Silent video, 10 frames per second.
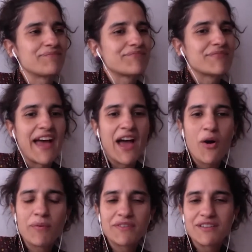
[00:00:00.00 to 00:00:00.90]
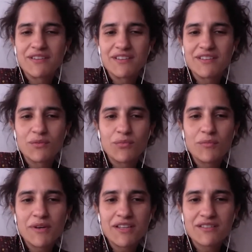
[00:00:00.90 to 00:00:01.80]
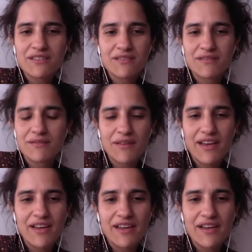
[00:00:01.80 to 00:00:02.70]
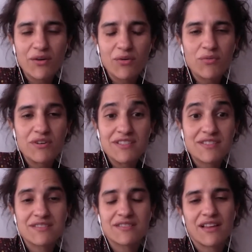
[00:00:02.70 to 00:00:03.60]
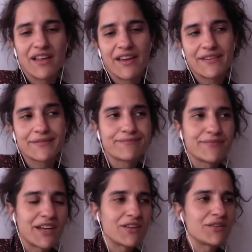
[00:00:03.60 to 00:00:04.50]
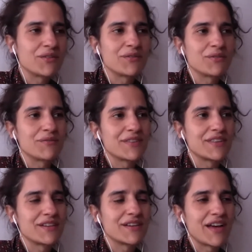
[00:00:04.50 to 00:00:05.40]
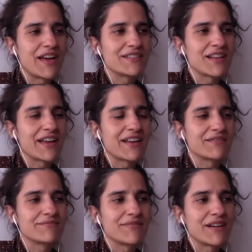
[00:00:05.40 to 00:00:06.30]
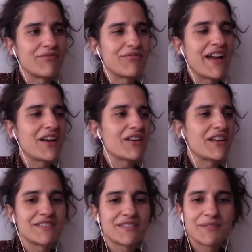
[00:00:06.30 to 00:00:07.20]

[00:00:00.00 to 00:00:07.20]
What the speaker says: helped the woman who was like, I don't know, had like a violent